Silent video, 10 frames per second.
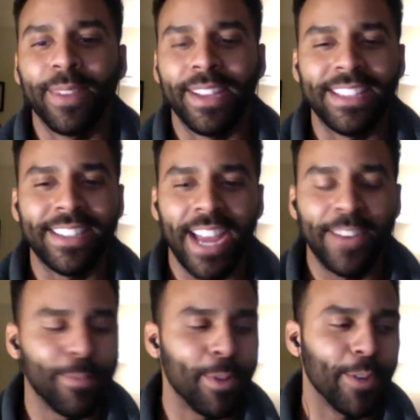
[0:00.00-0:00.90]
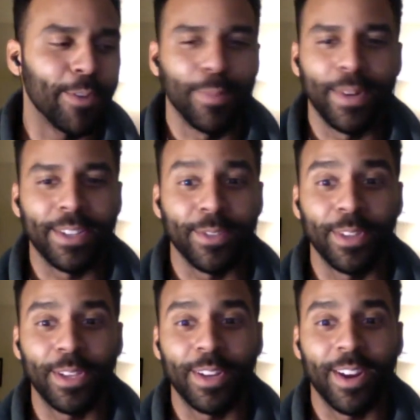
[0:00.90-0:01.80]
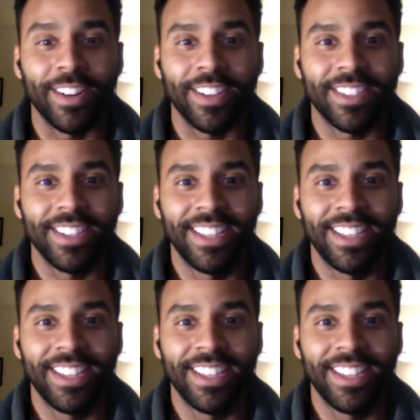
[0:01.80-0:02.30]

He's kind of a pervert, but he's a really good artist.